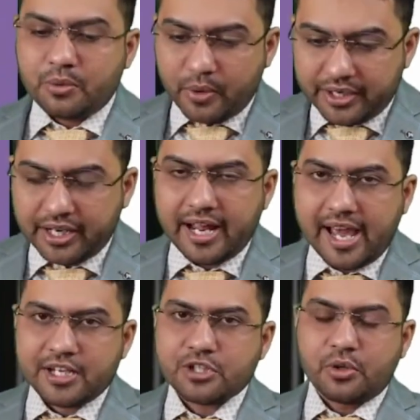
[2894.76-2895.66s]
20
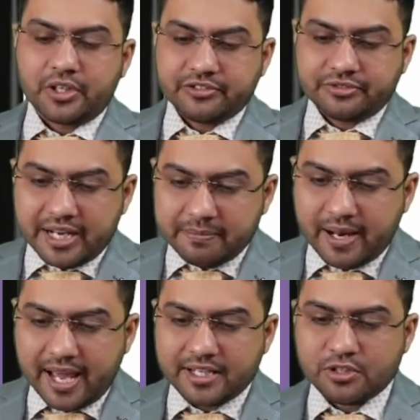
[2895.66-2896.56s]
lakhs, 25
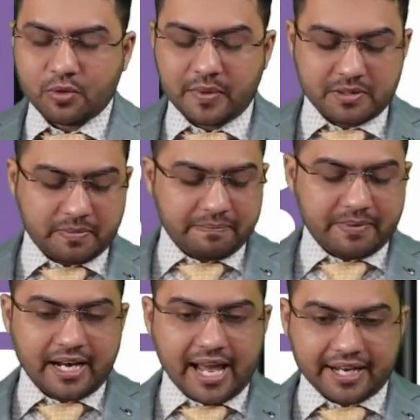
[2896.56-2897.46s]
lakhs, rupees
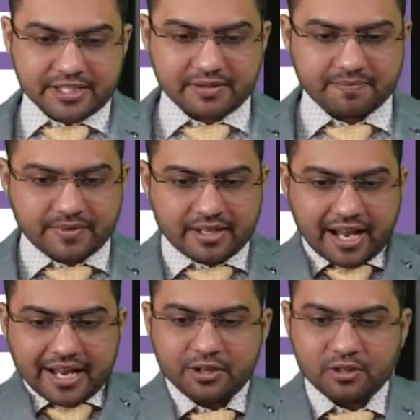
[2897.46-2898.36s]
50 lakhs.
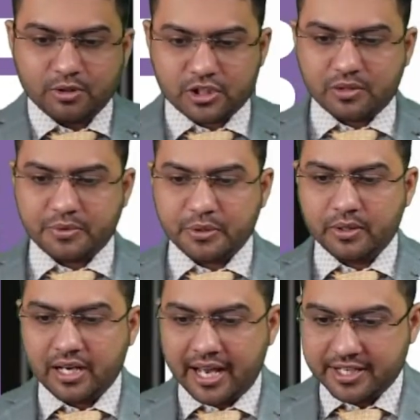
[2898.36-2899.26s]
I know most of you
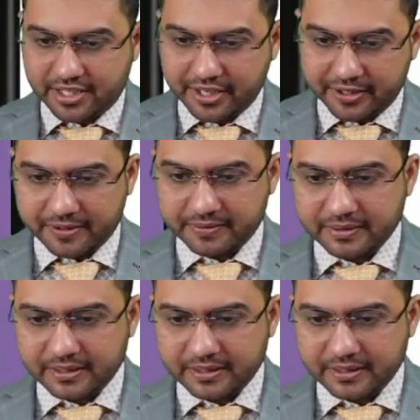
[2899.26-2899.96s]
will answer it.